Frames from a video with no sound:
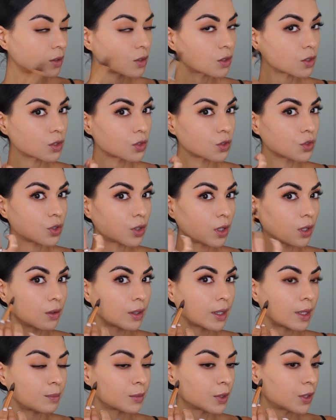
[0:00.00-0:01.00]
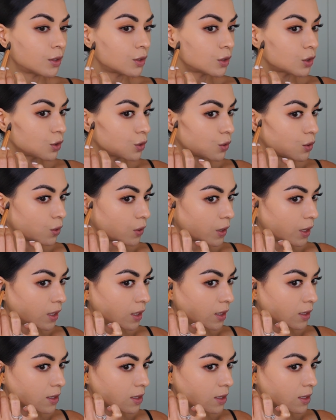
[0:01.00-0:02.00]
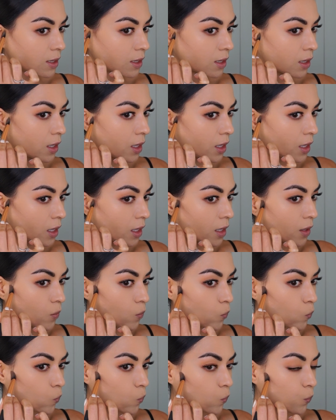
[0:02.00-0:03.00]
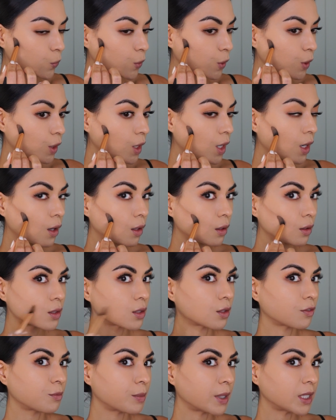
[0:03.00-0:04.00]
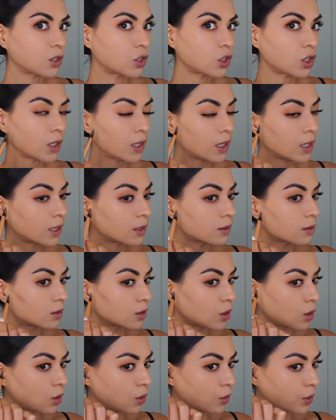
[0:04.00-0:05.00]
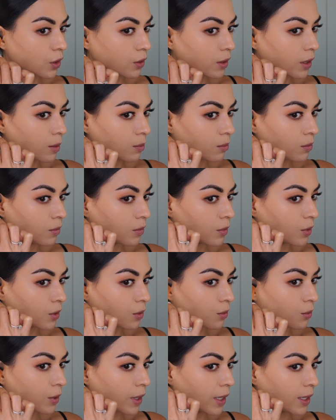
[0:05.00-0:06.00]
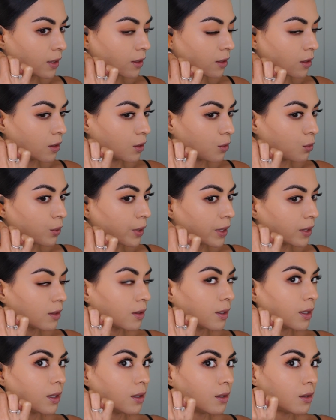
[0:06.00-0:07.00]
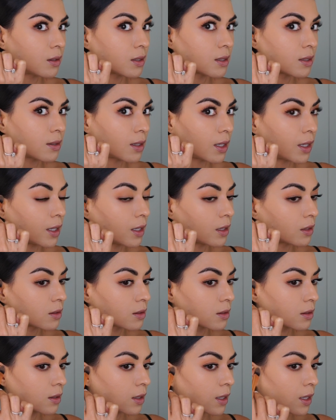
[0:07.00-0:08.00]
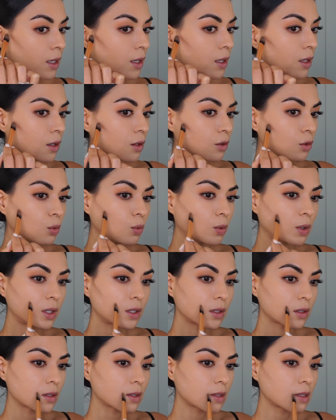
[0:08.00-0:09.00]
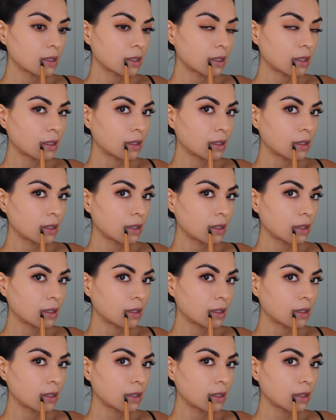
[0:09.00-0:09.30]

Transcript: stroke I'm gonna do is on the hollows of my cheeks. So you come right here where the ear starts, towards